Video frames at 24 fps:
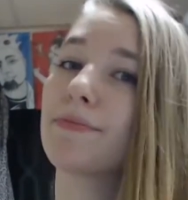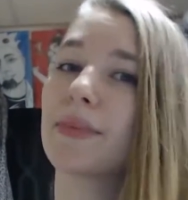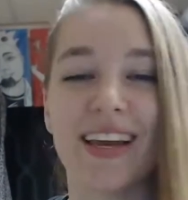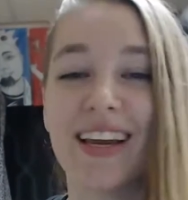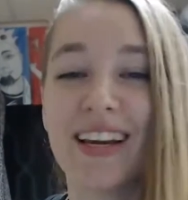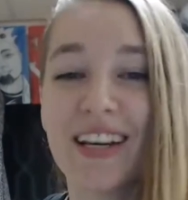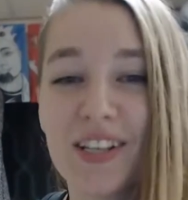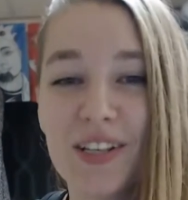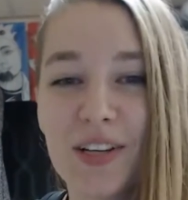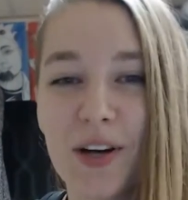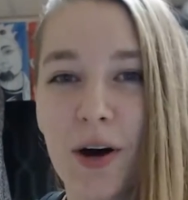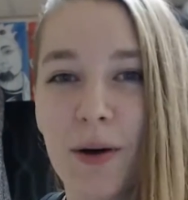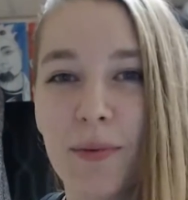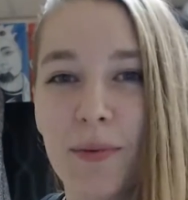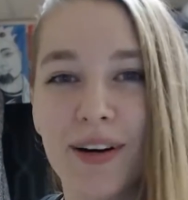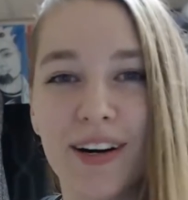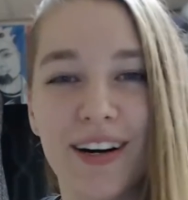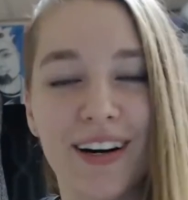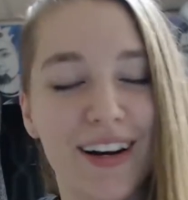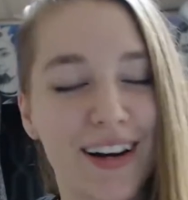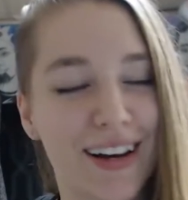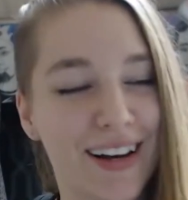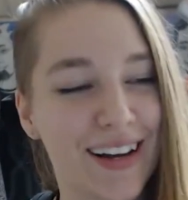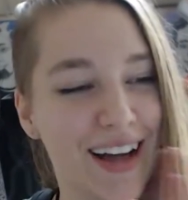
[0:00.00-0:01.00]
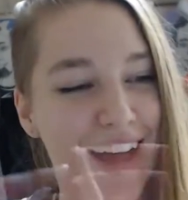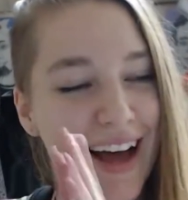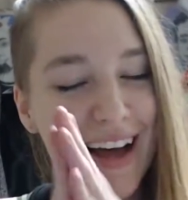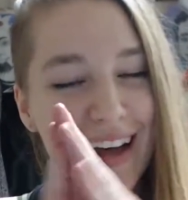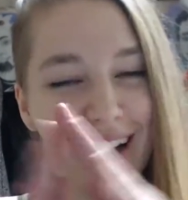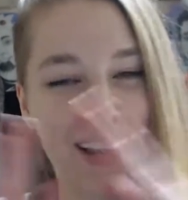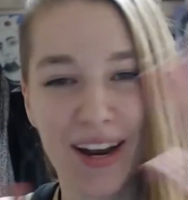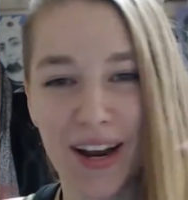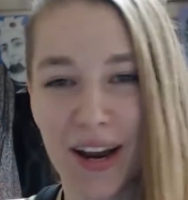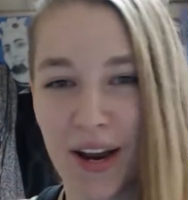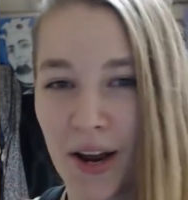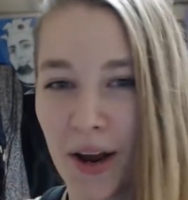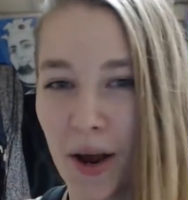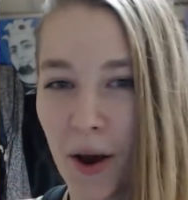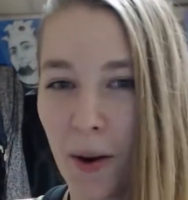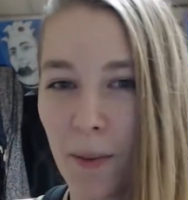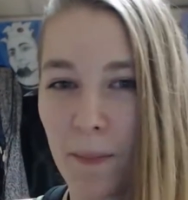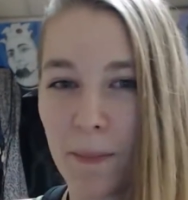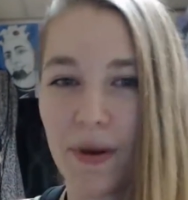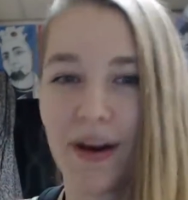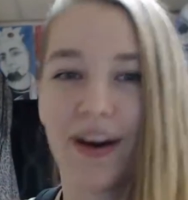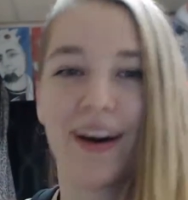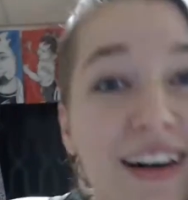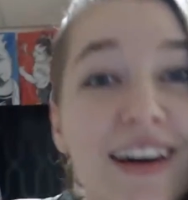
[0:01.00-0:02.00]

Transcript: Inktober, nope,